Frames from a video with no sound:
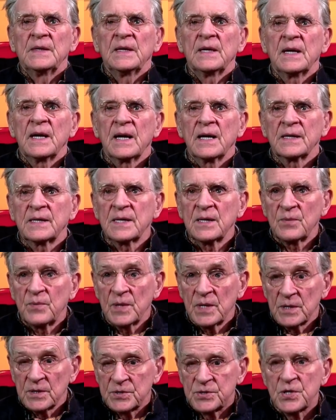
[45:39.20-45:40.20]
And he
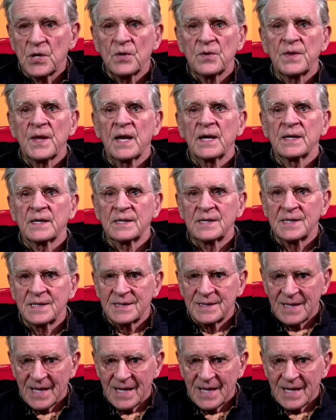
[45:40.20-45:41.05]
will show that, and he,